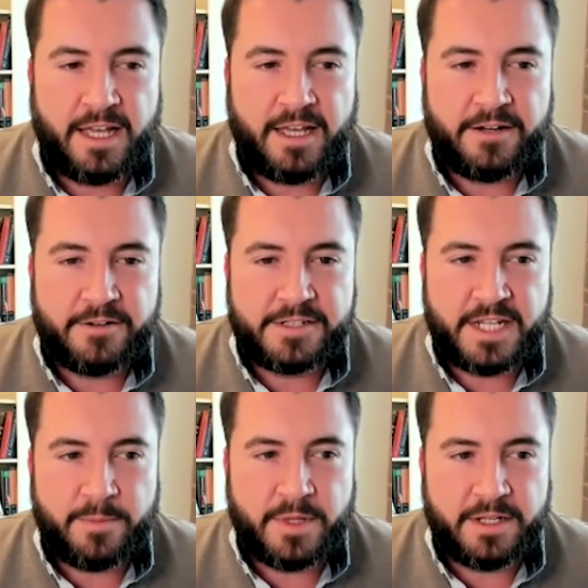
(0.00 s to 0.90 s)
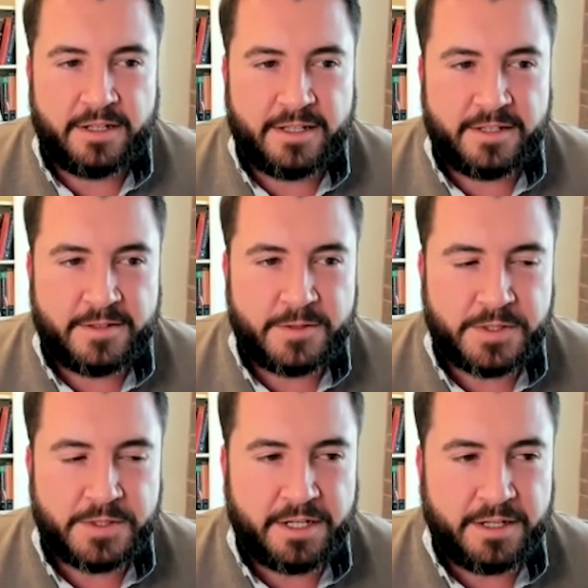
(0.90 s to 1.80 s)
And her statement,
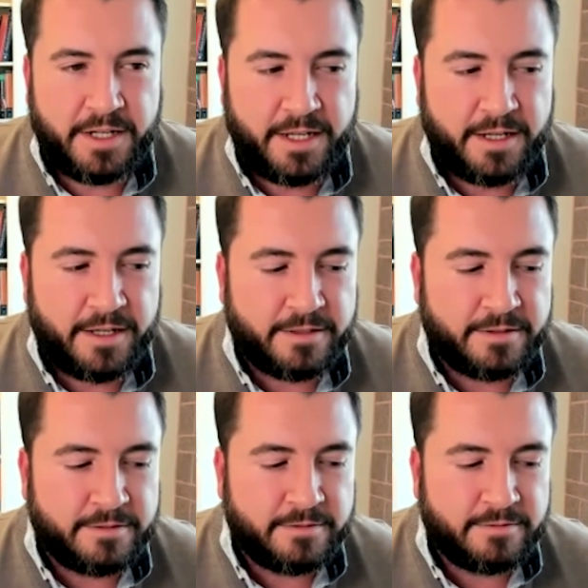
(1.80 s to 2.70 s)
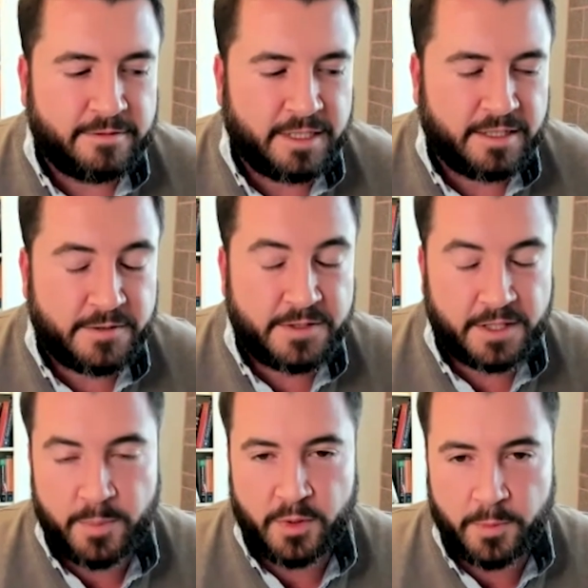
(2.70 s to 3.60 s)
this was on a, uh, this is
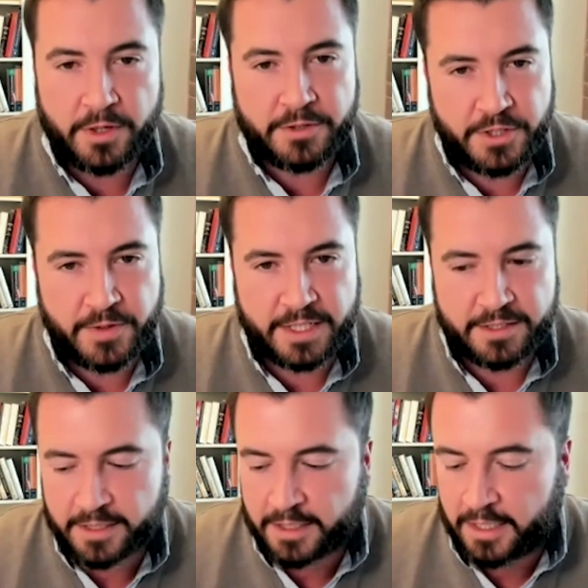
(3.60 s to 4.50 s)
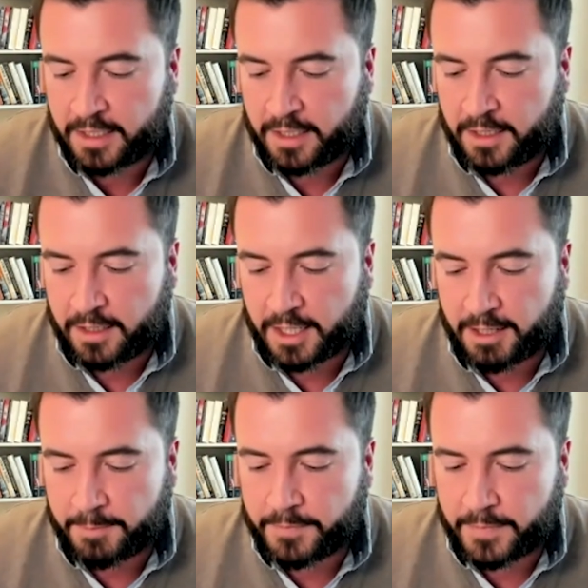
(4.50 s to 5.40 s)
on the Bill Maher show, actually.
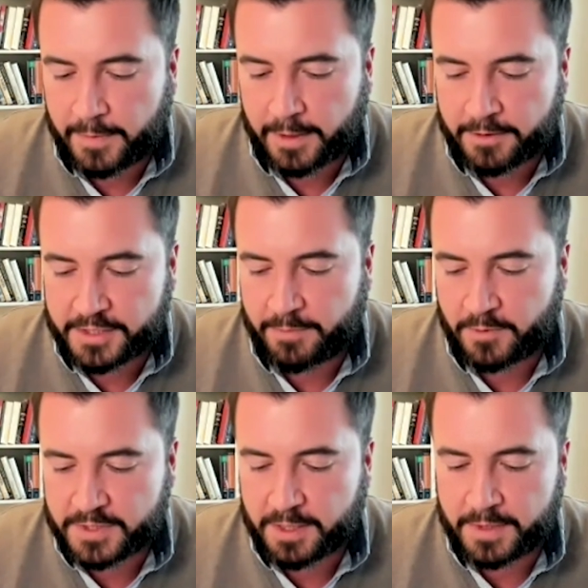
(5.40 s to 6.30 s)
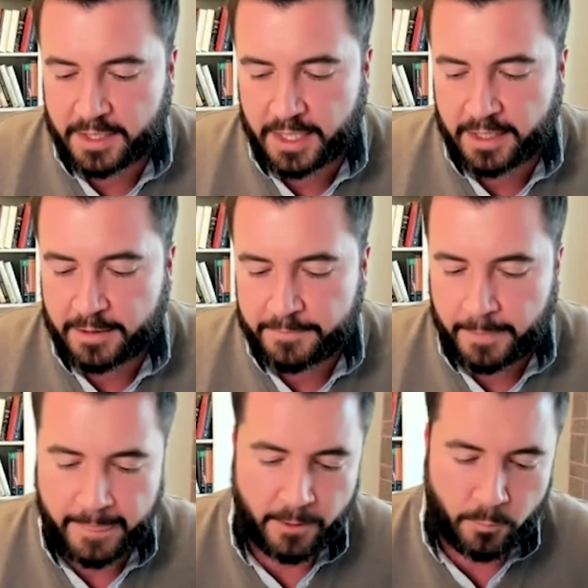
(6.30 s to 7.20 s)
Um, her statement was something like,
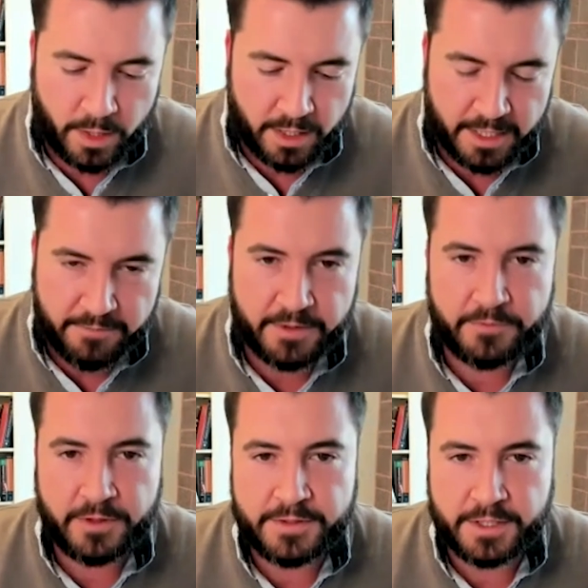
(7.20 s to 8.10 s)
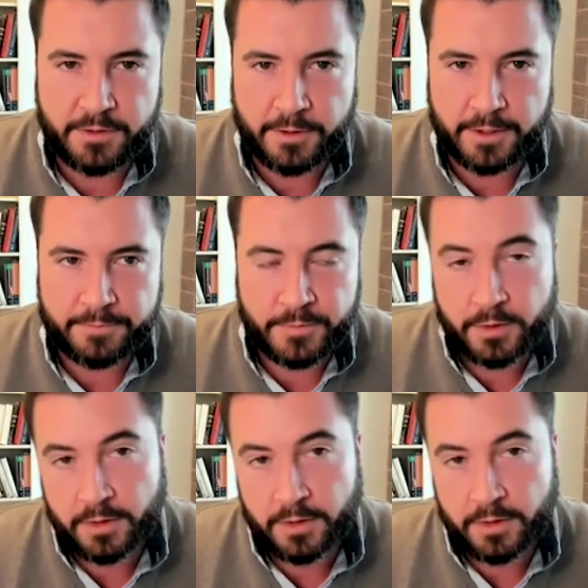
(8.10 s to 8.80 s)
well, even if we lose in court,